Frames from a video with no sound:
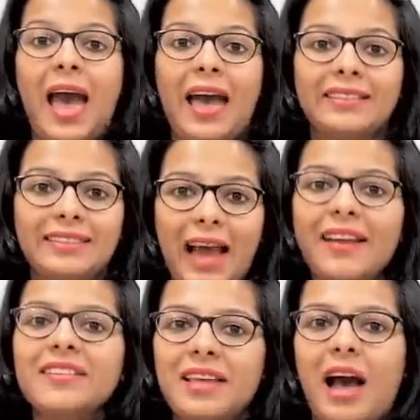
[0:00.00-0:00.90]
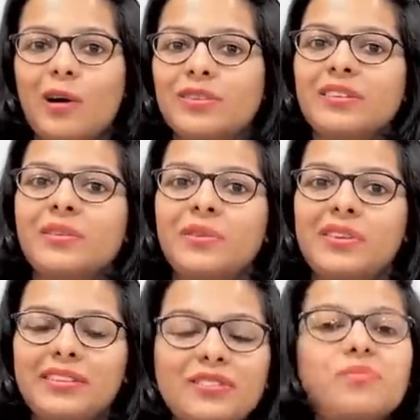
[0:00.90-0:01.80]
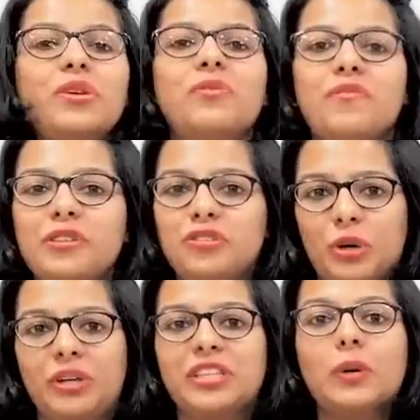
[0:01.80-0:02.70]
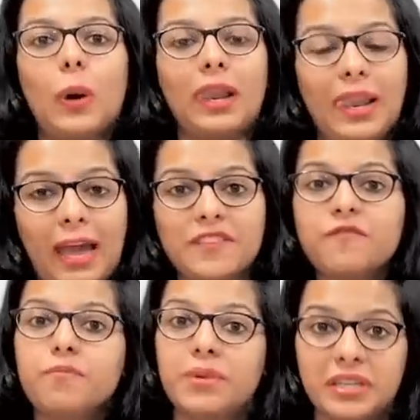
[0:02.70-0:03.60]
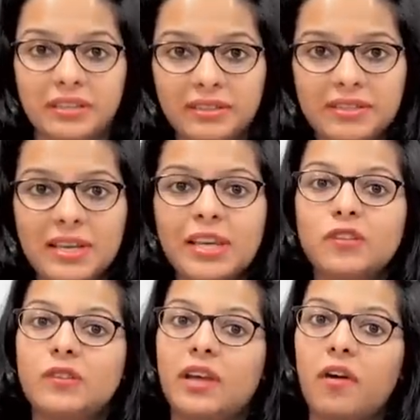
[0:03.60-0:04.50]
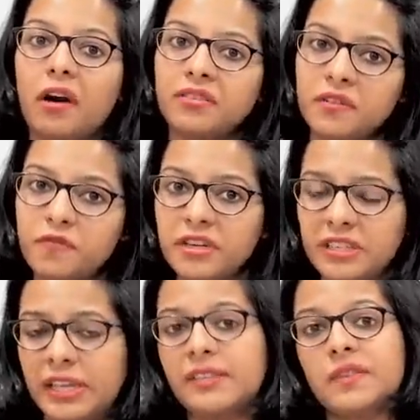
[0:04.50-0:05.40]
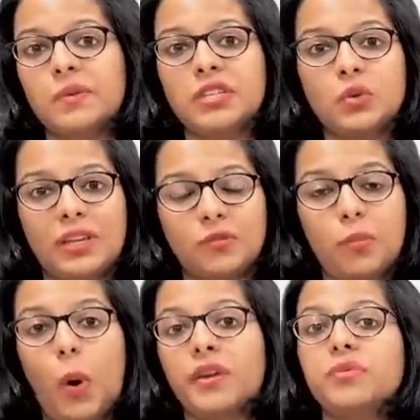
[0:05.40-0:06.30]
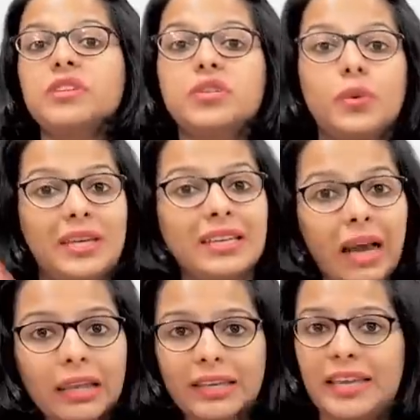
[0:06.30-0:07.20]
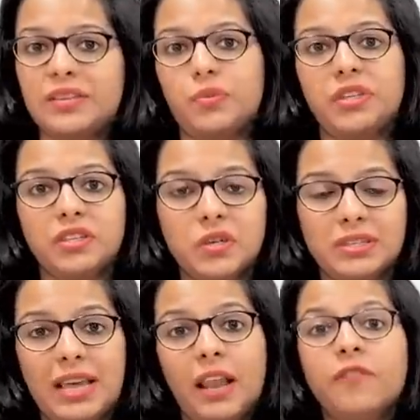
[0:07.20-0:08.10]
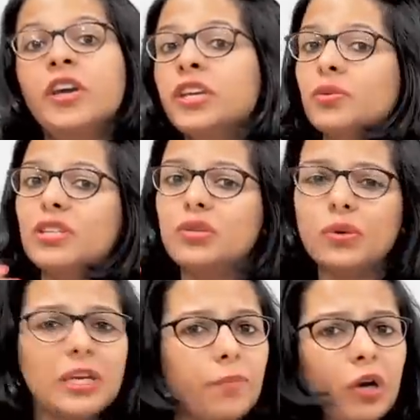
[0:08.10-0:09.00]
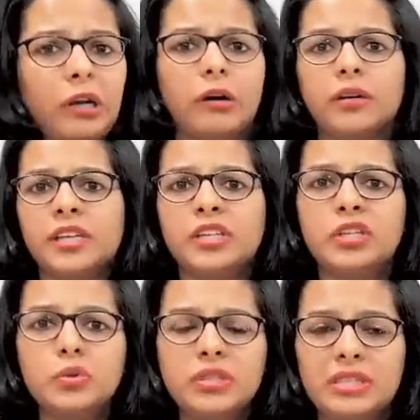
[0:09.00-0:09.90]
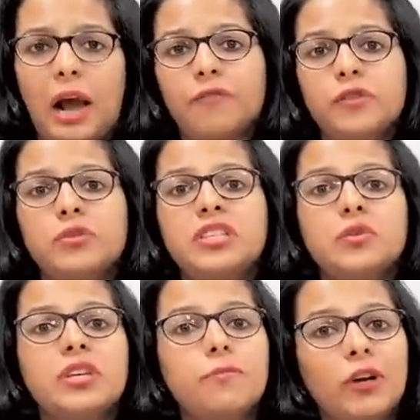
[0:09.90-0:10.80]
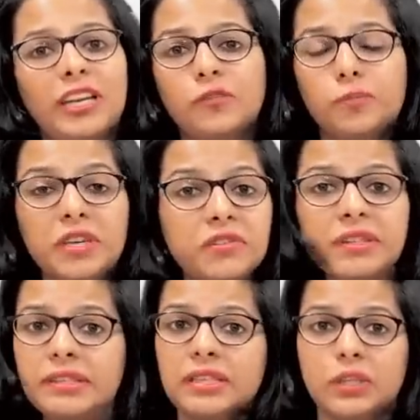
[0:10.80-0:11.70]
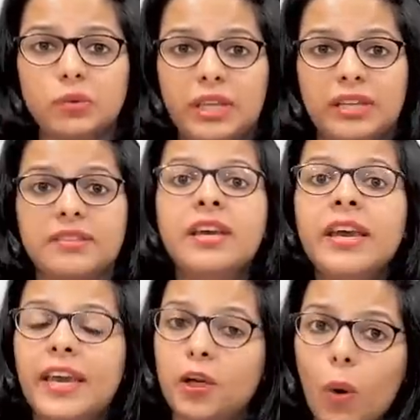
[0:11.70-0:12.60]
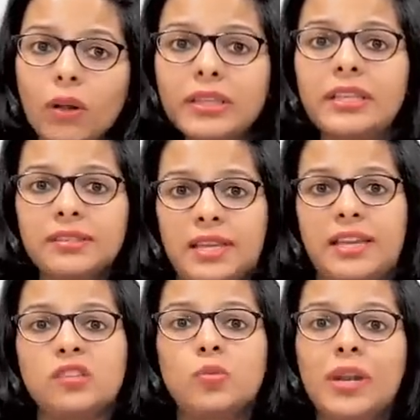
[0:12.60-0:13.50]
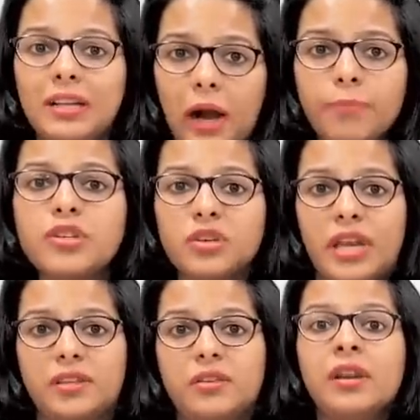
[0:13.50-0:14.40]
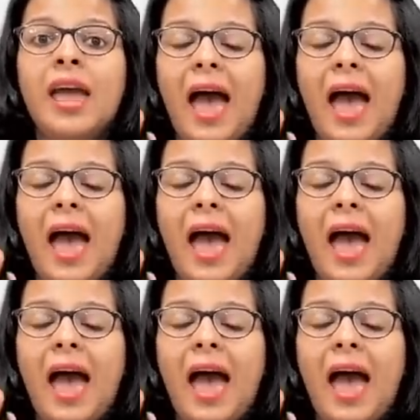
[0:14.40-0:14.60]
And that is how the beautiful journey called life begins. So there are different things you need to explore, you need to inculcate within yourself, you need to keep on learning new stuff, you need to keep on experiencing new things, and all these things will come together